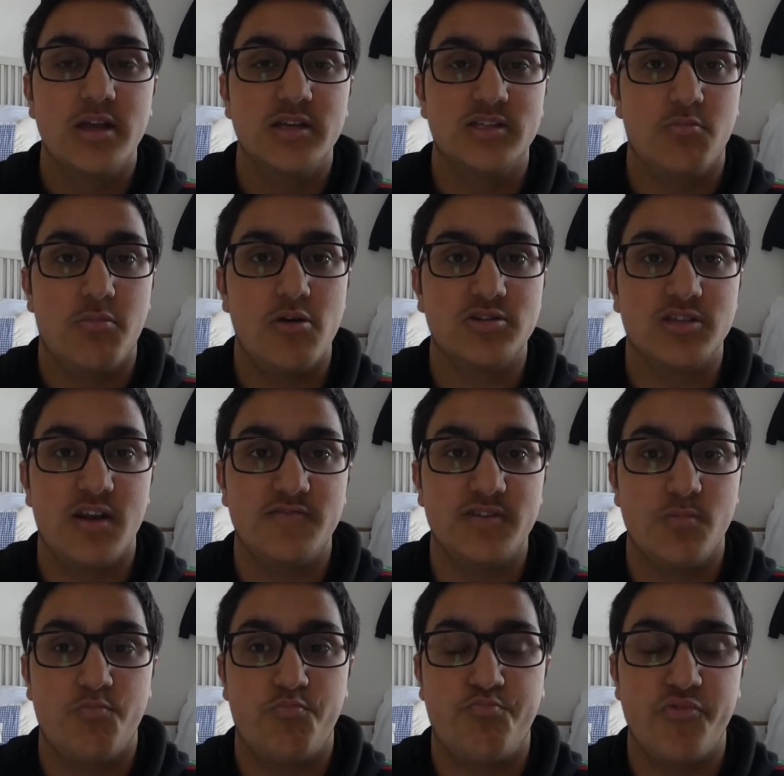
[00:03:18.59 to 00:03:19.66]
So Wealdstone have
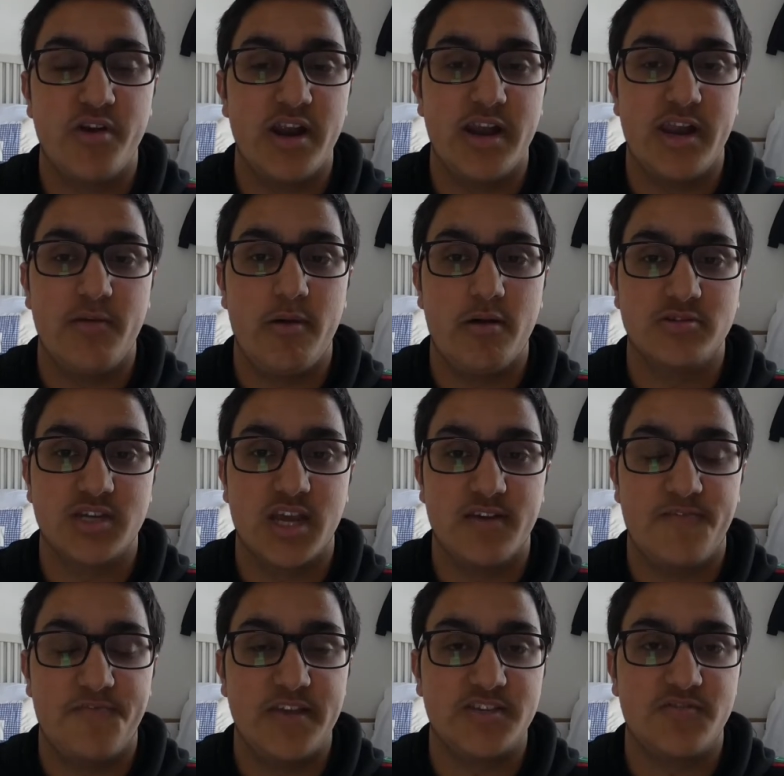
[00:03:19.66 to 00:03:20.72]
done brilliantly well to
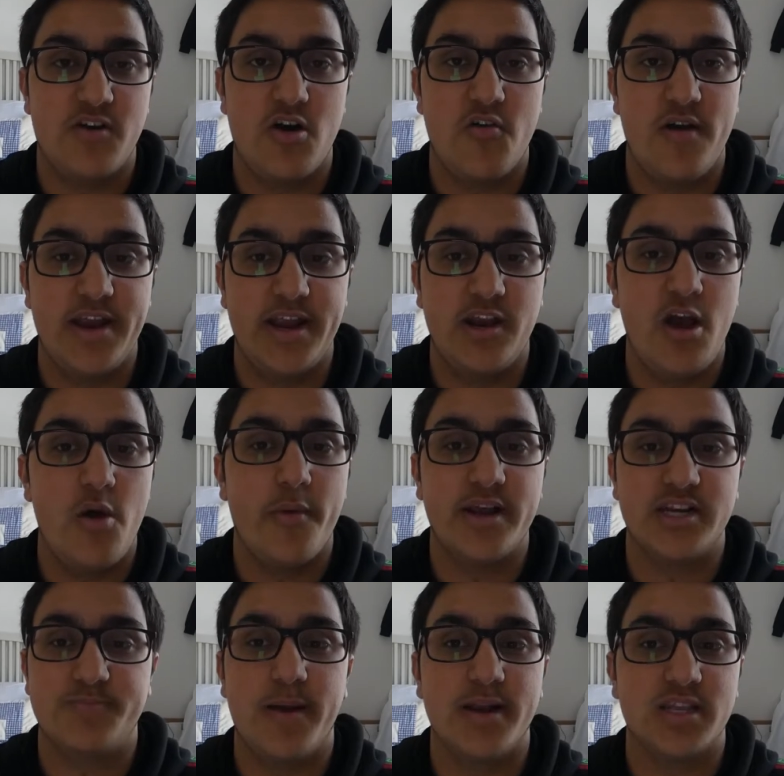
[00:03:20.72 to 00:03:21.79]
get this far already. No one
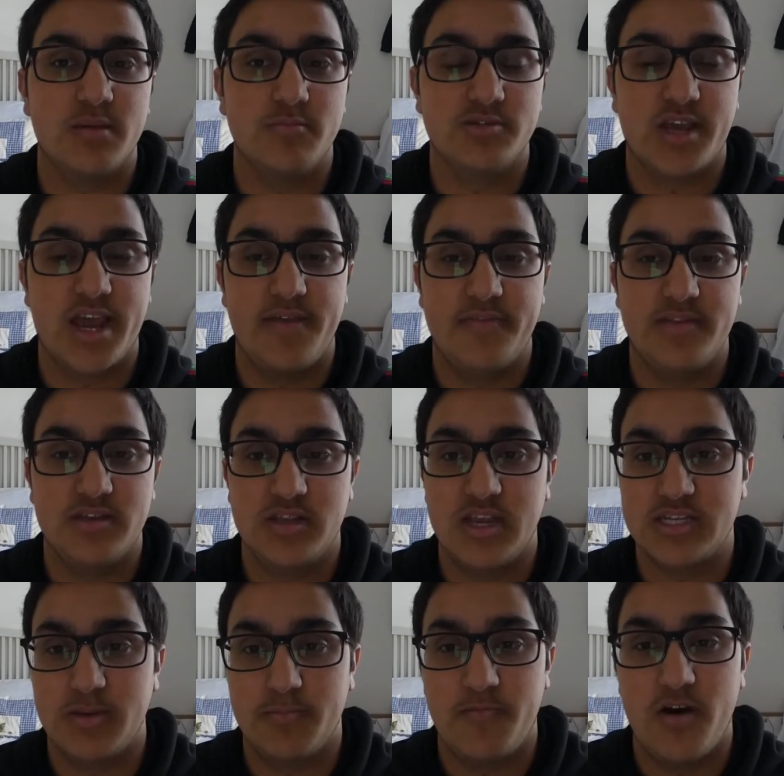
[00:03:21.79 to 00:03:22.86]
expected them to get
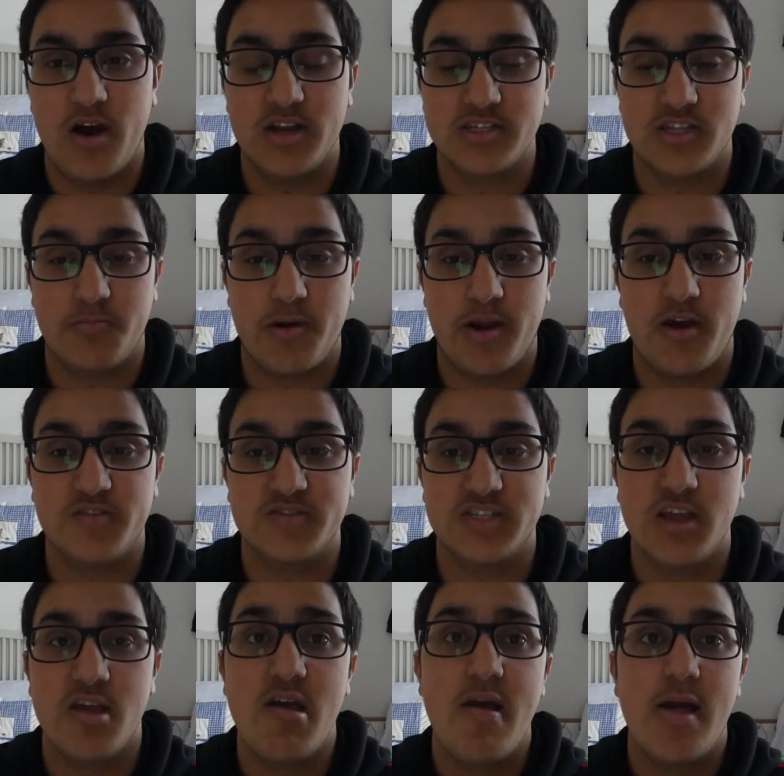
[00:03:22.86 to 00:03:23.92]
this far into the playoffs.